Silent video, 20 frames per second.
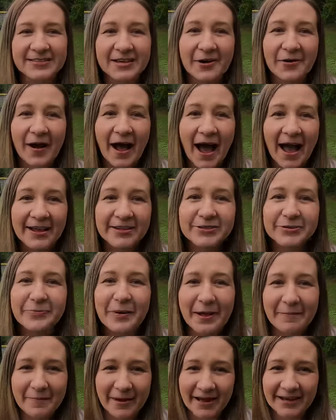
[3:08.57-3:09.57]
So I do
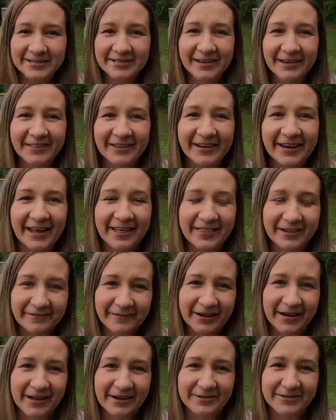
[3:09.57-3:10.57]
my best on the day that
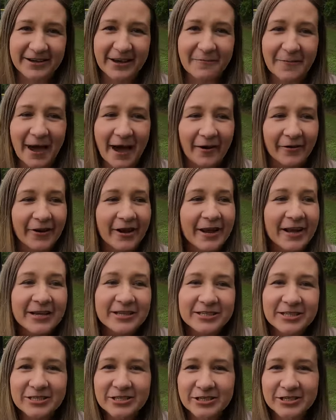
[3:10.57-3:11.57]
videos come out
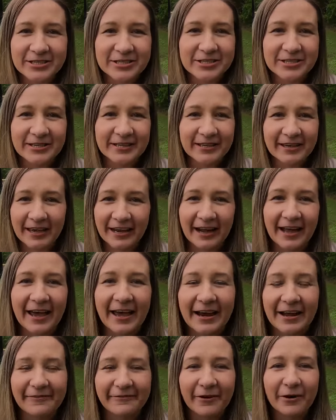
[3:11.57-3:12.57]
to just get
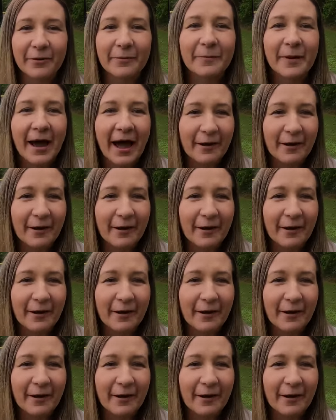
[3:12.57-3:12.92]
ahead of them.